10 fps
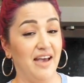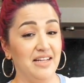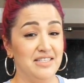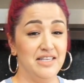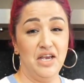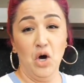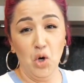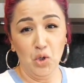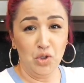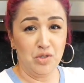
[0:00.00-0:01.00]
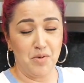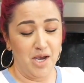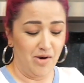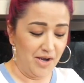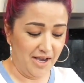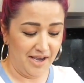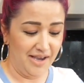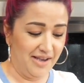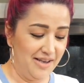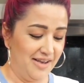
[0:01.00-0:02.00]
That's the old me,
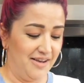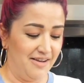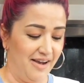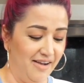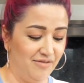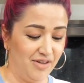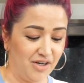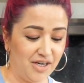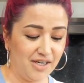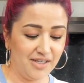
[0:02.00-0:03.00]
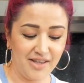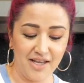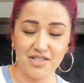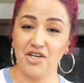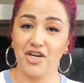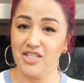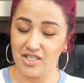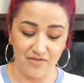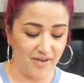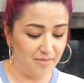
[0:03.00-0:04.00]
okay? I've learned, thanks to your
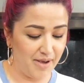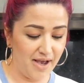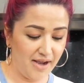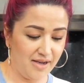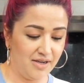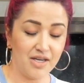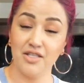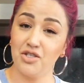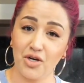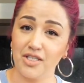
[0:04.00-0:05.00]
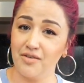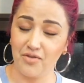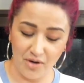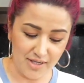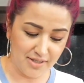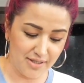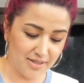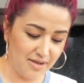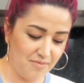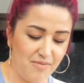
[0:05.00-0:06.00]
guys' feedback, constructive
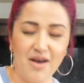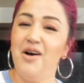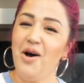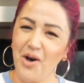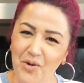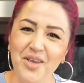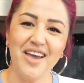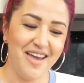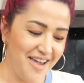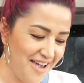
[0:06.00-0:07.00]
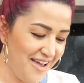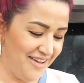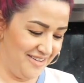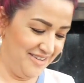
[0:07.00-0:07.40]
criticism. Oh yeah!